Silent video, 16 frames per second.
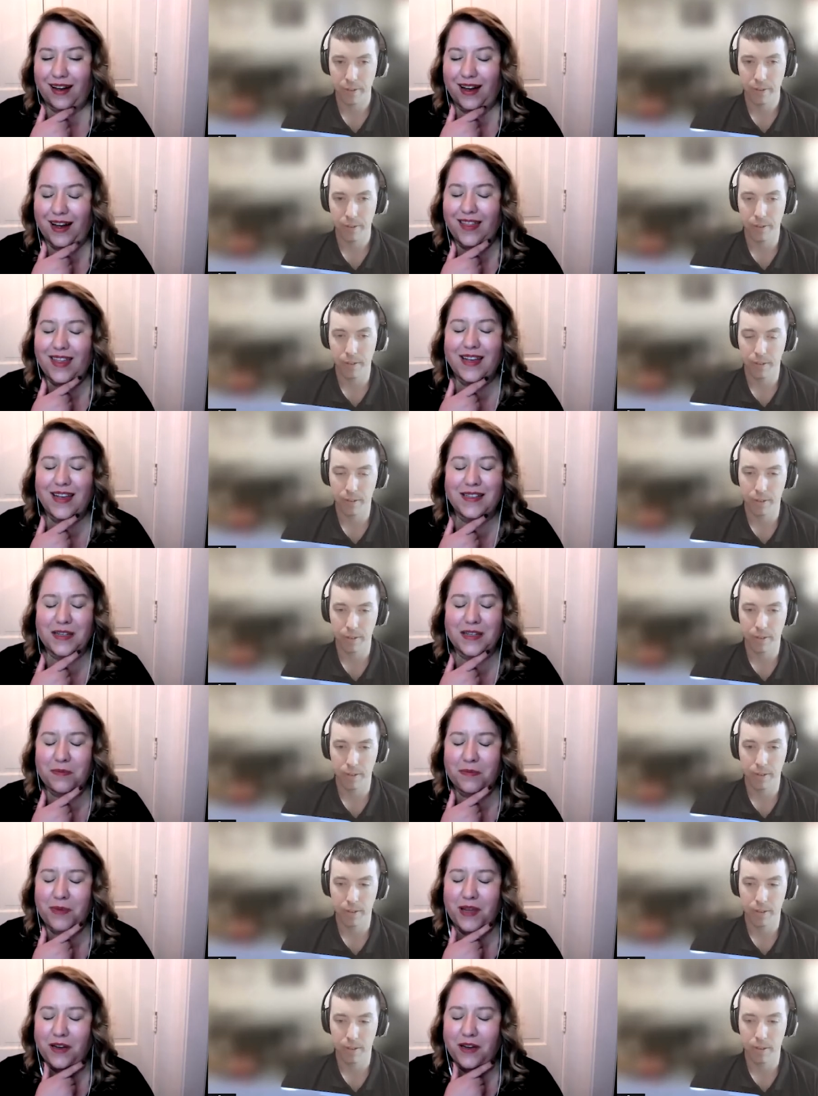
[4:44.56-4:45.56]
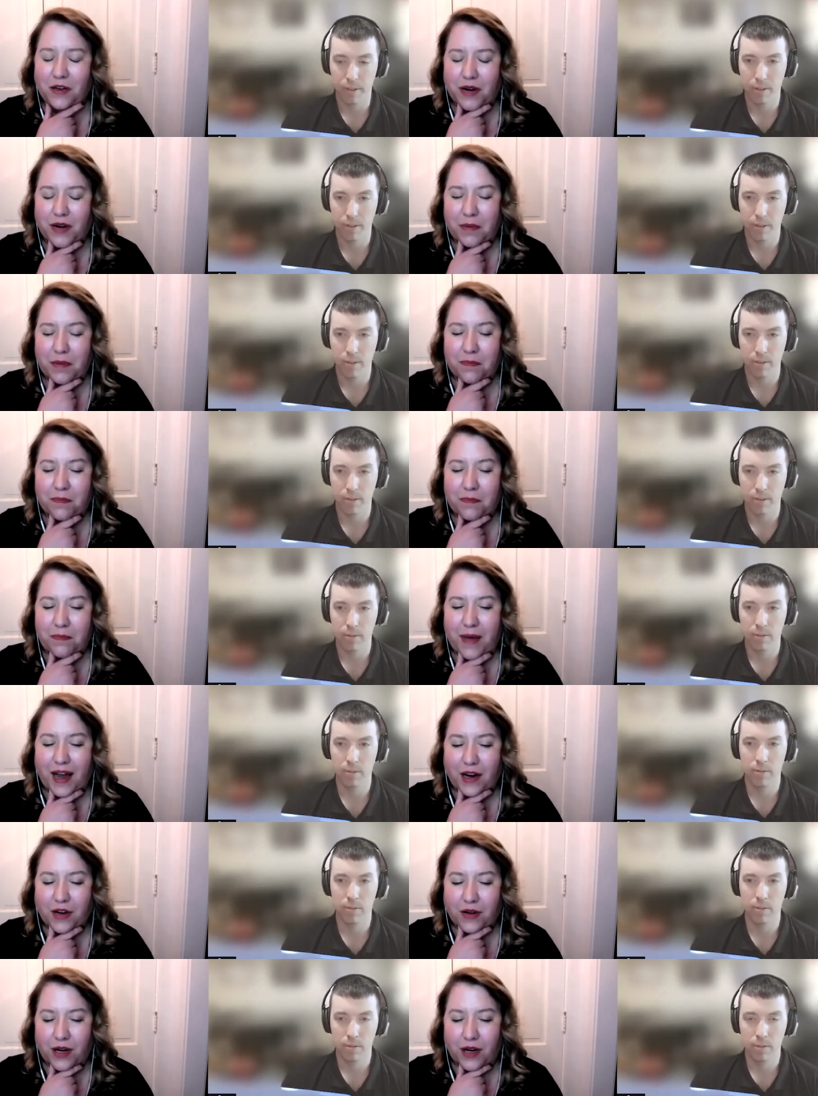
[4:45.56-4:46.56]
Speaker 1: I think it's up being a great
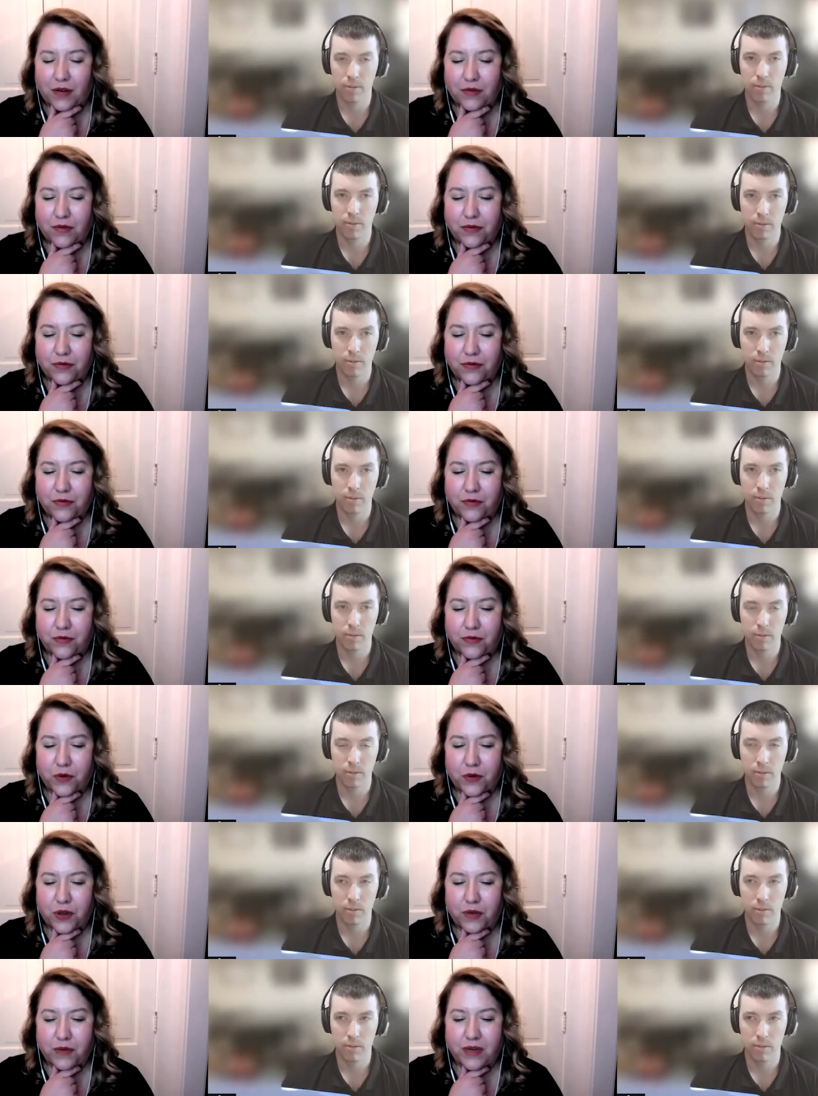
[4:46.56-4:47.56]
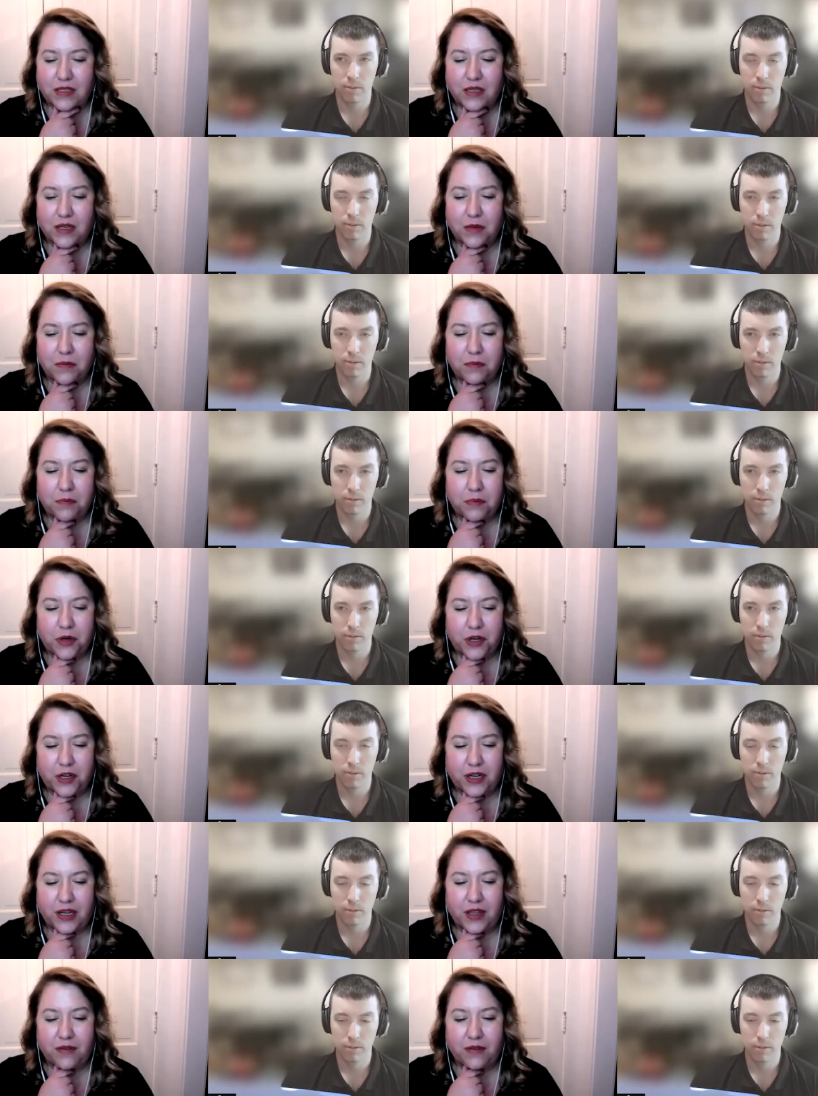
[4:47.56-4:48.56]
background for the rest of the
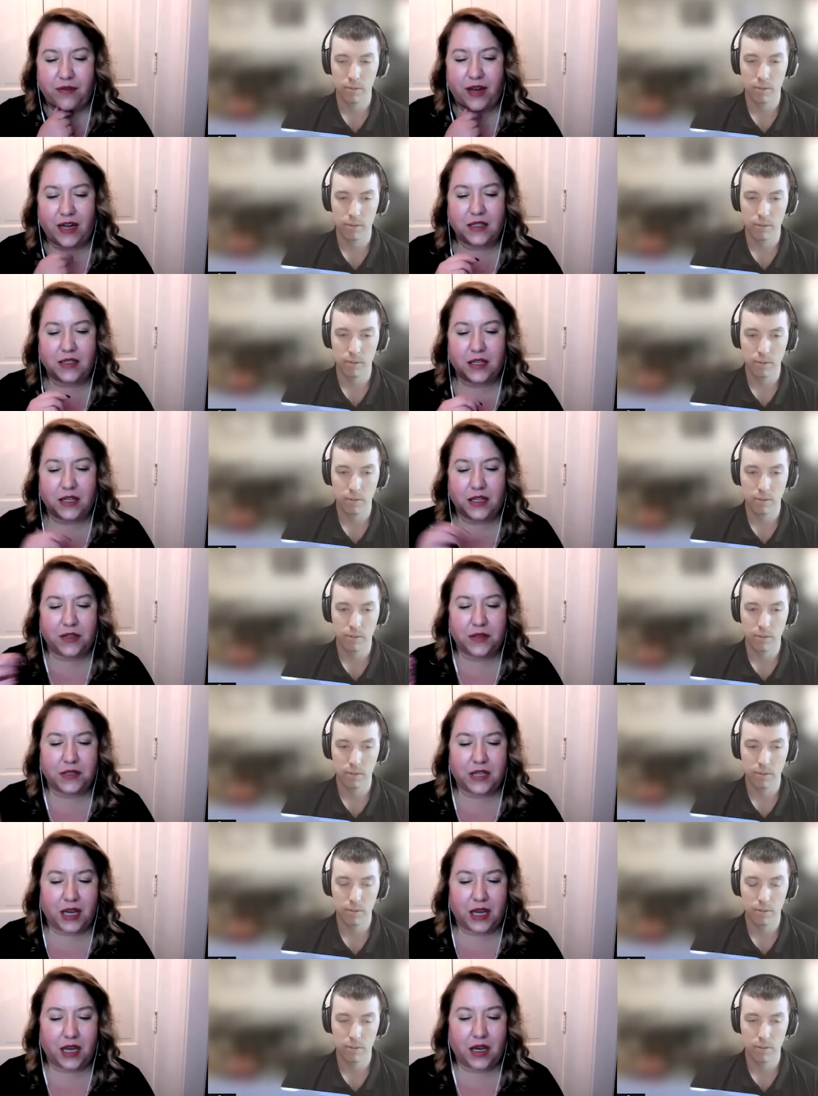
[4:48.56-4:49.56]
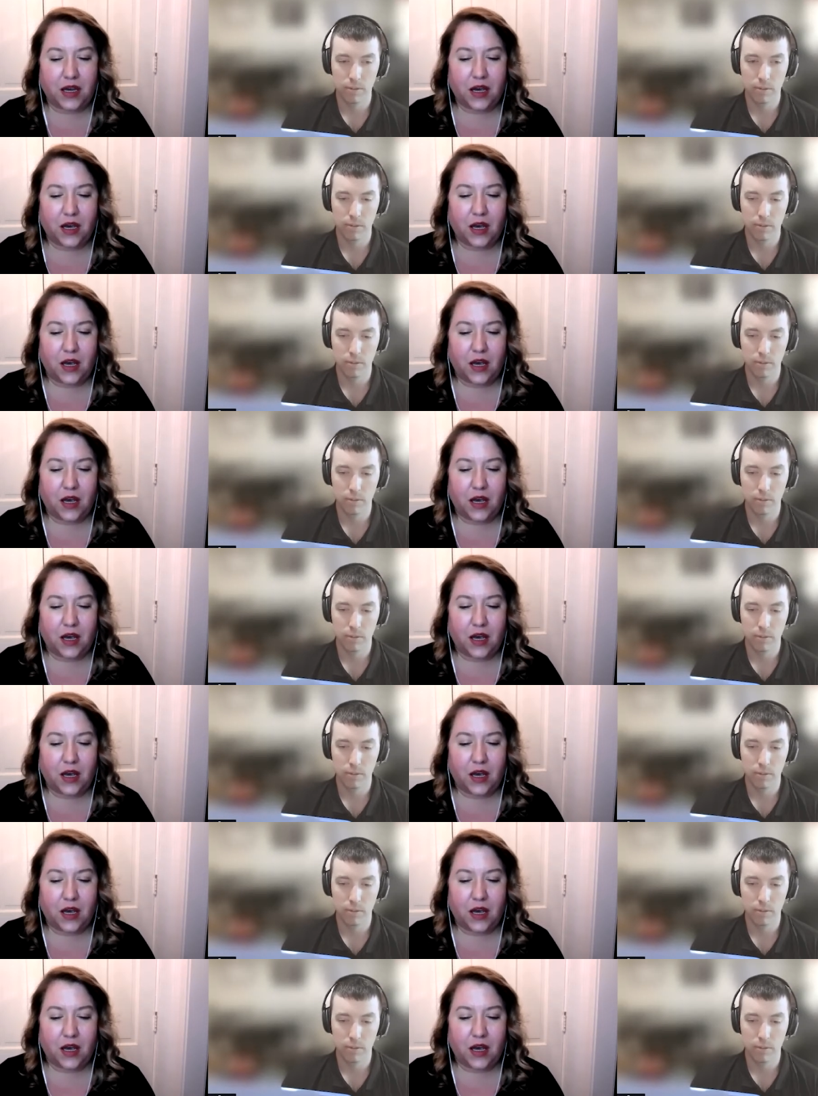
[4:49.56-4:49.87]
book and the fact that you say